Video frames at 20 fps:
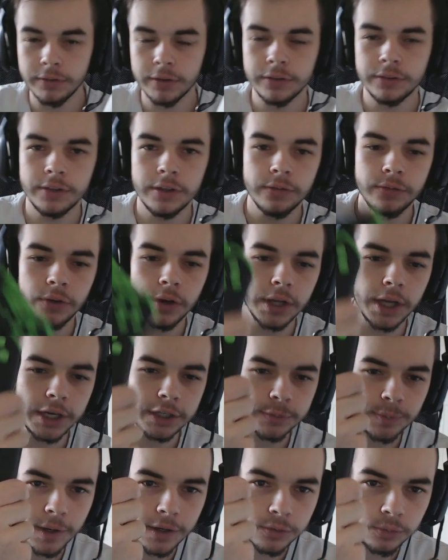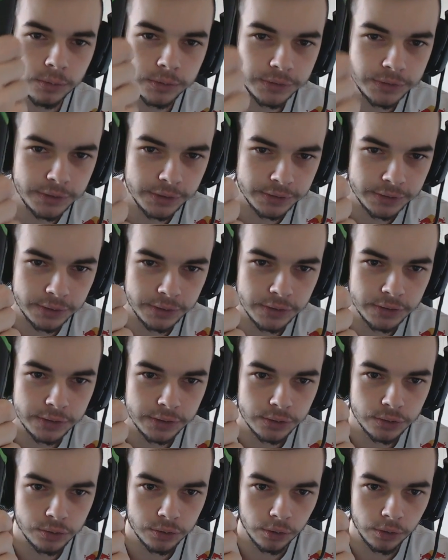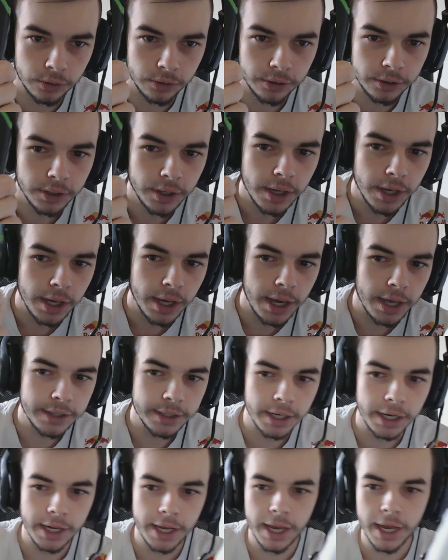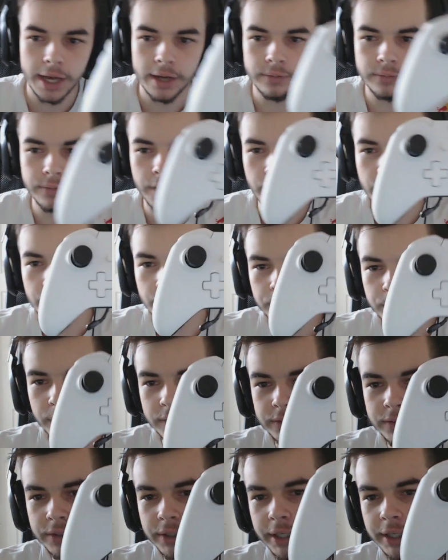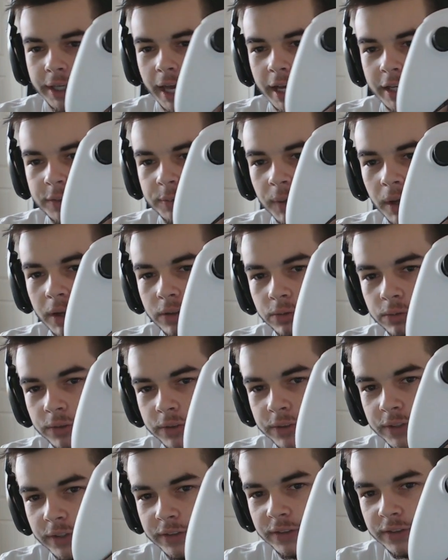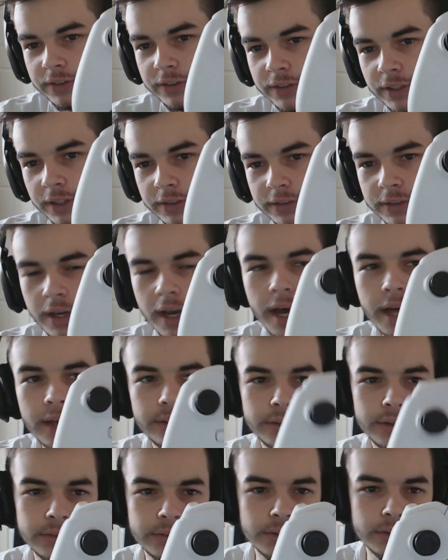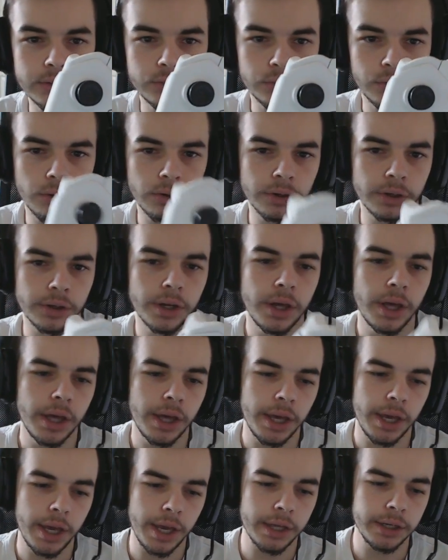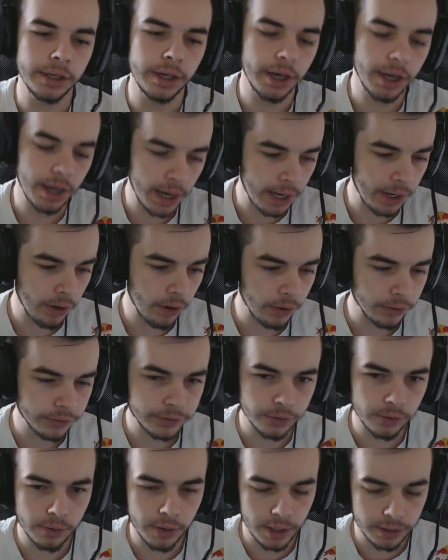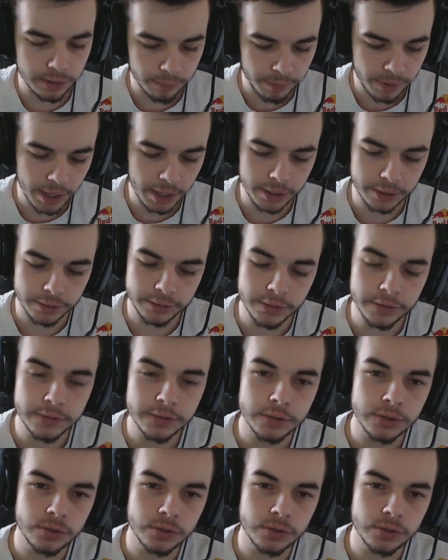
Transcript: have the default Xbox One sticks on this controller, and then I have basically like Xbox 360 sticks on this controller. And I also, on the back of this